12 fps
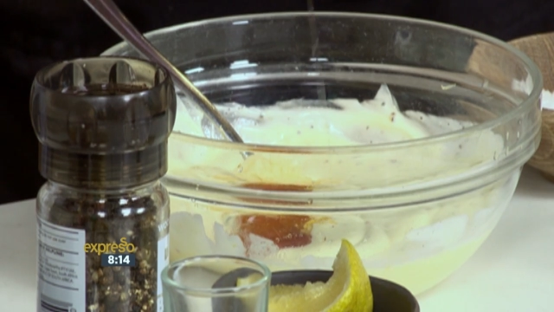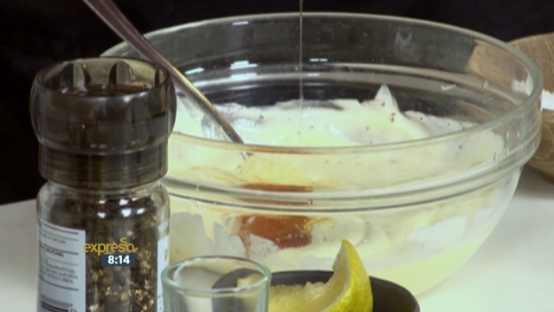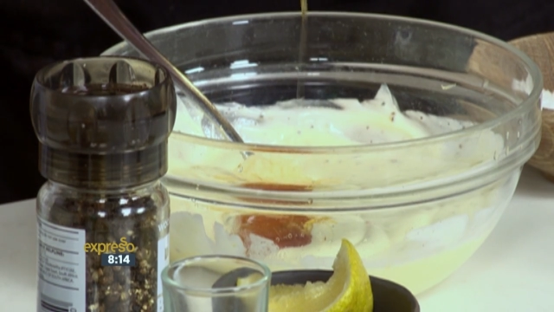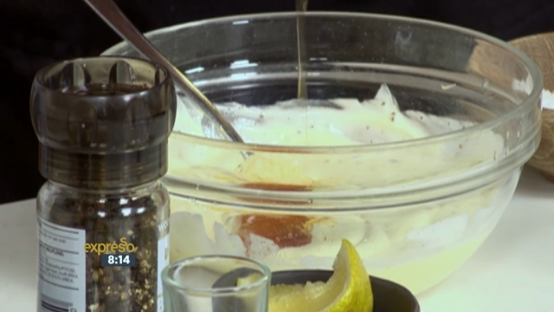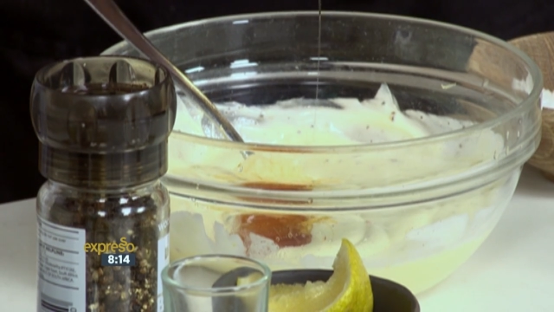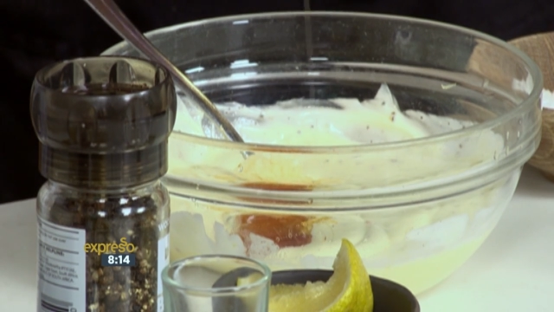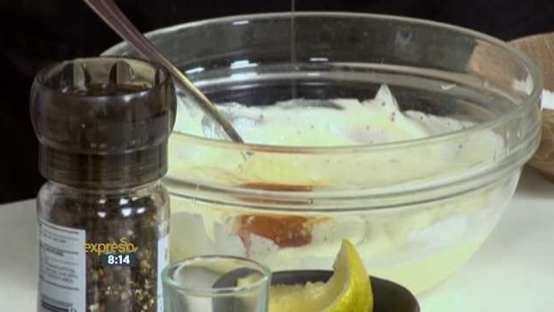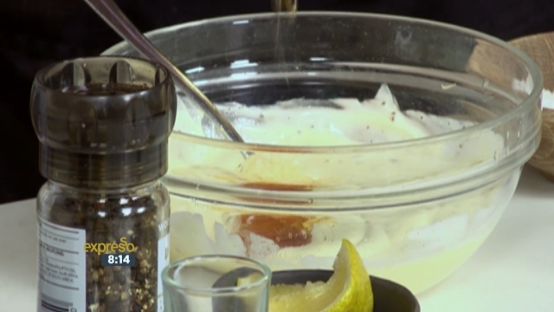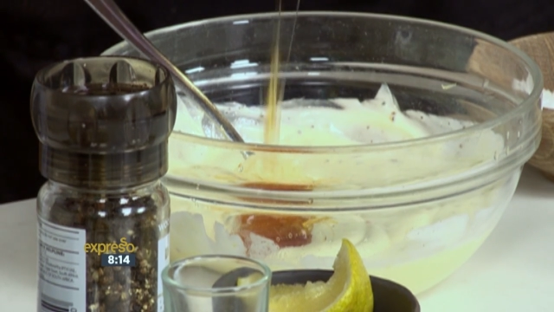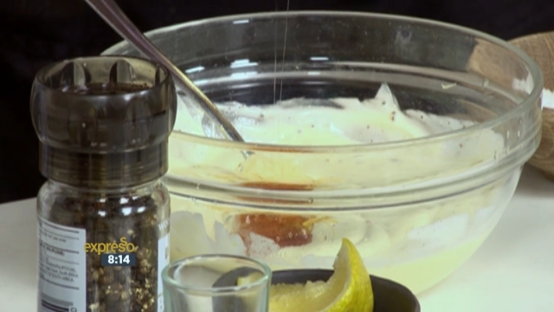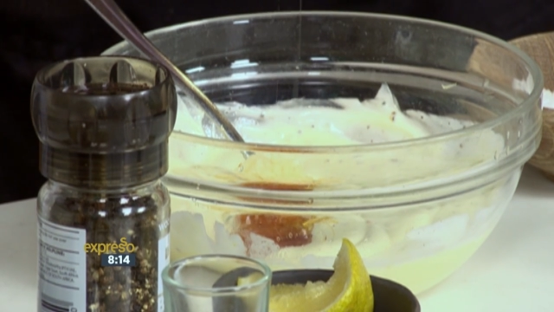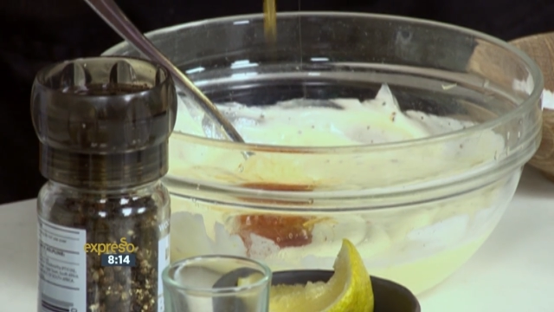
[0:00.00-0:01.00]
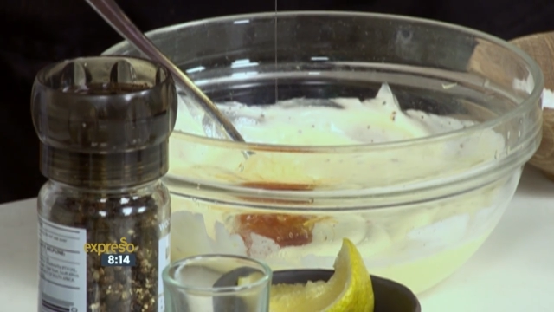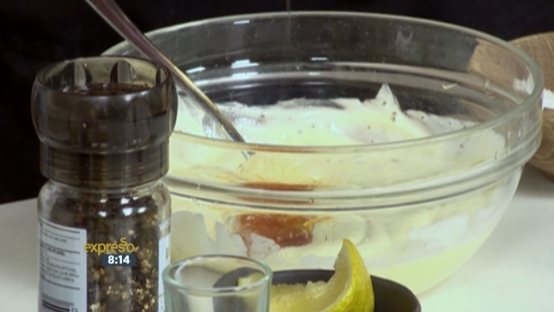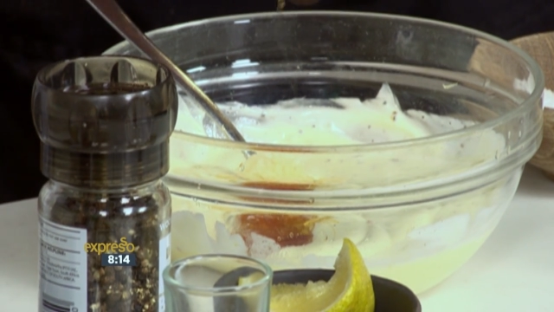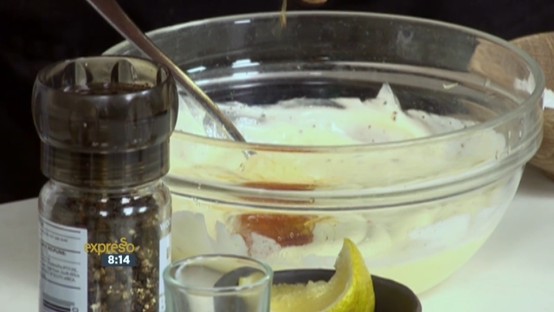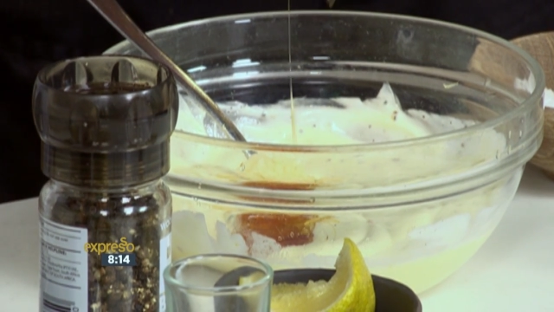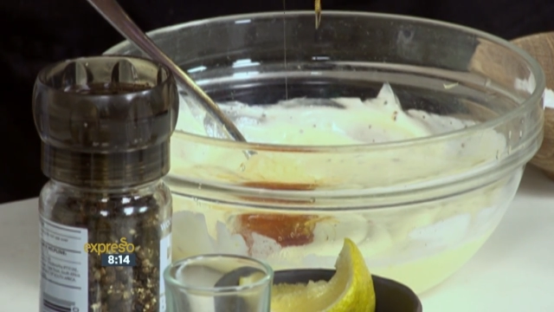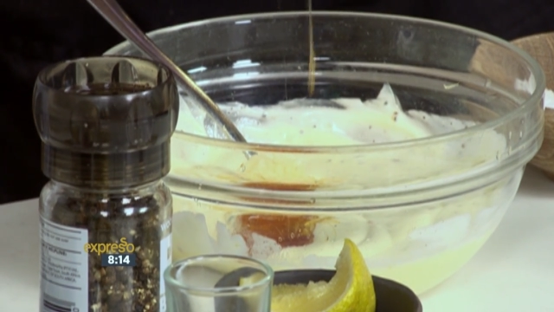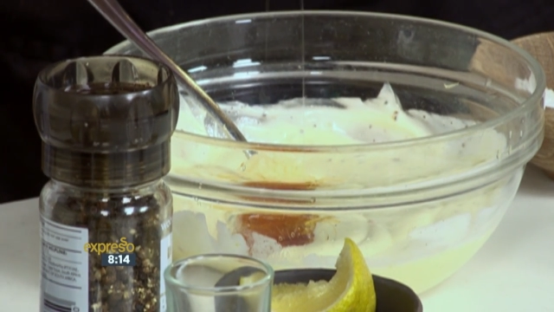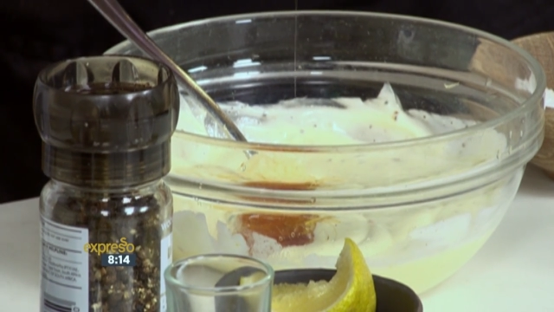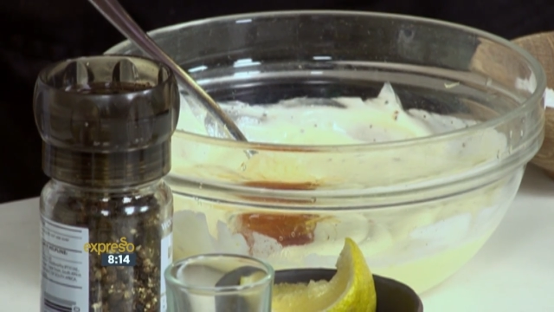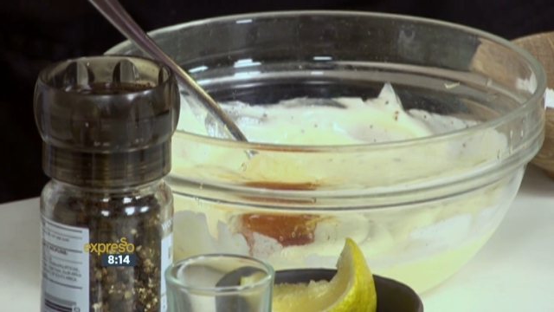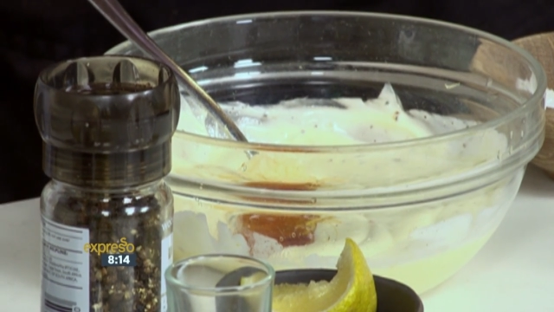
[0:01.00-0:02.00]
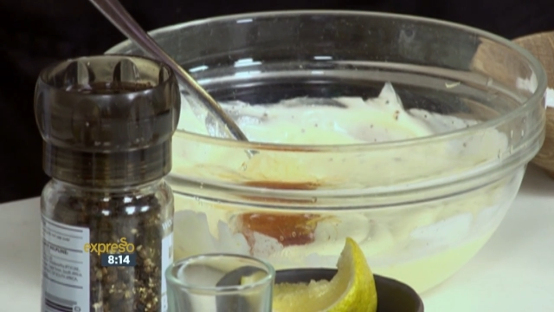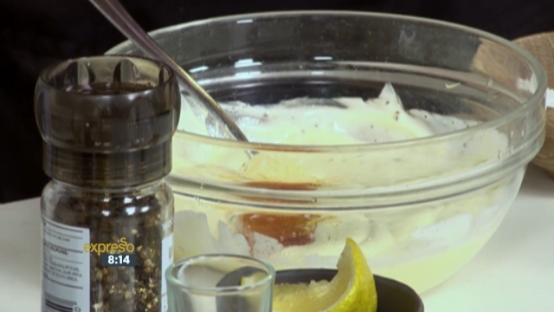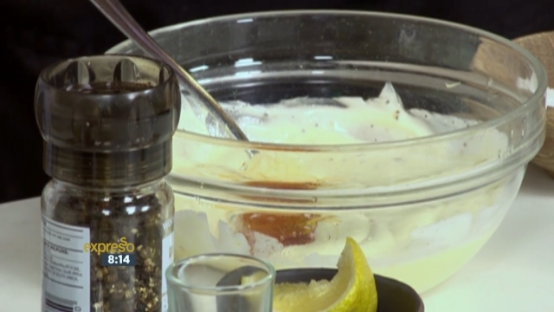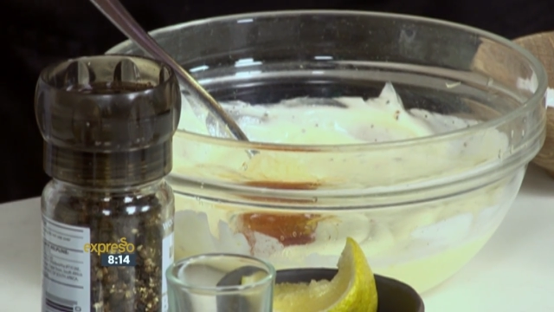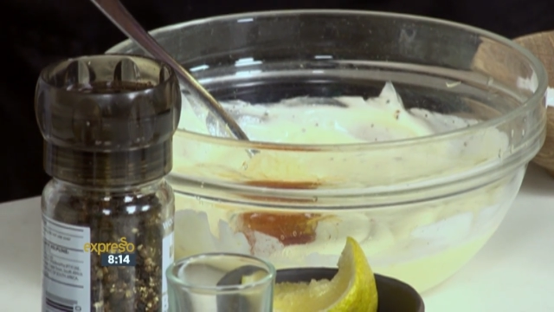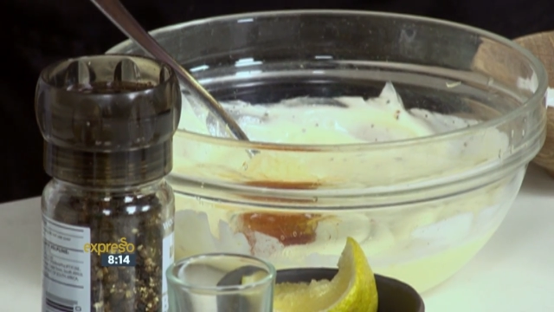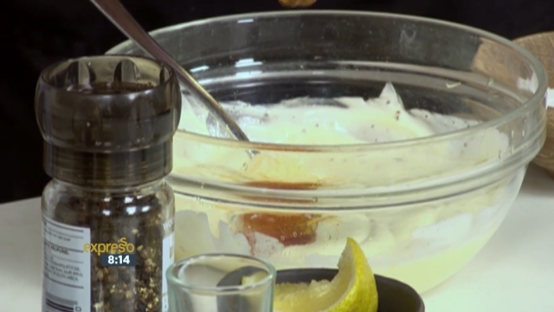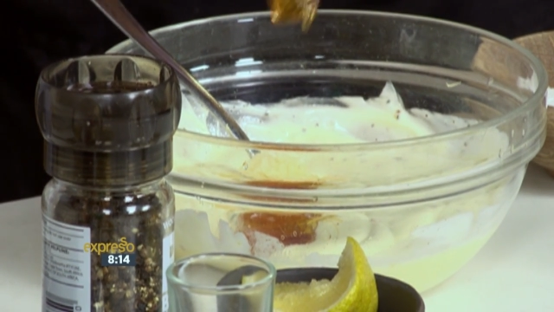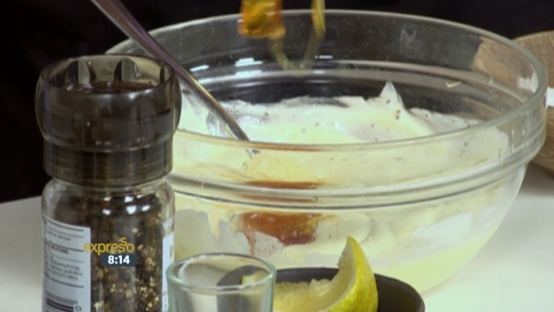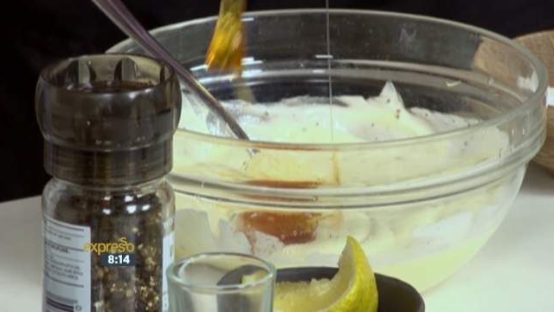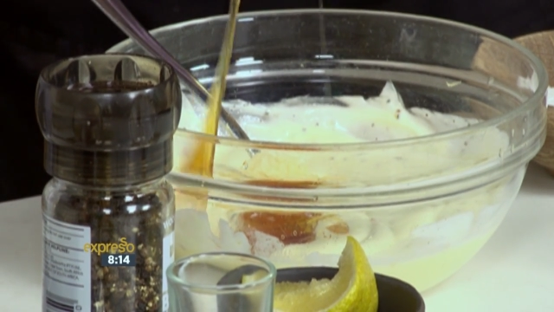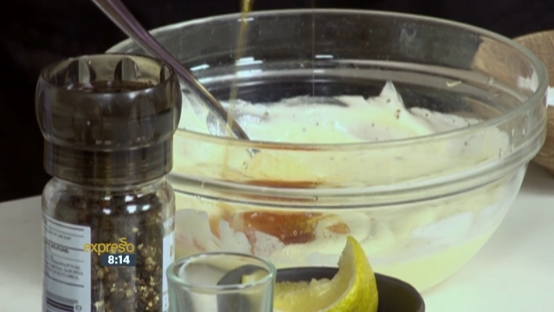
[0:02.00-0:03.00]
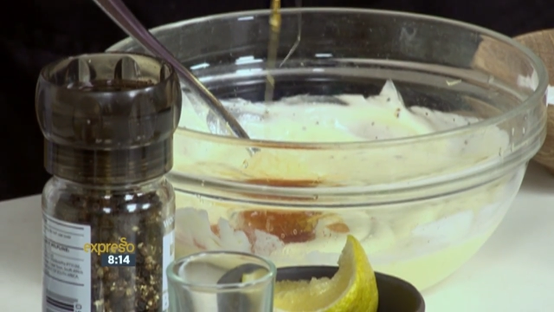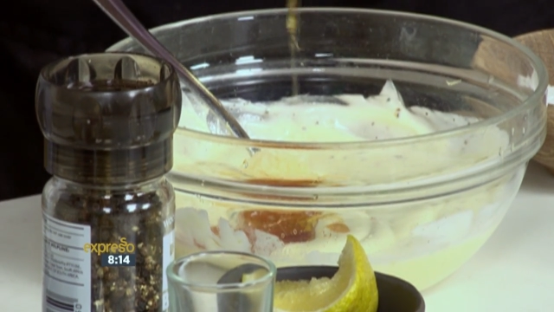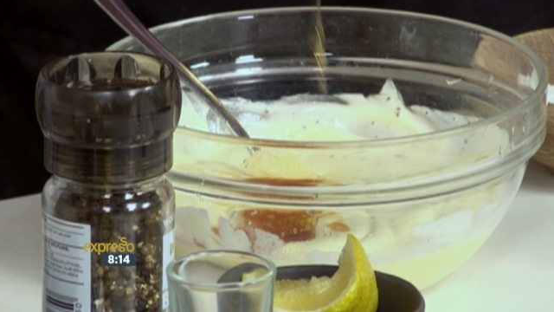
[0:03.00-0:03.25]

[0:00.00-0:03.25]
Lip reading: Nobody's mouth can be seen.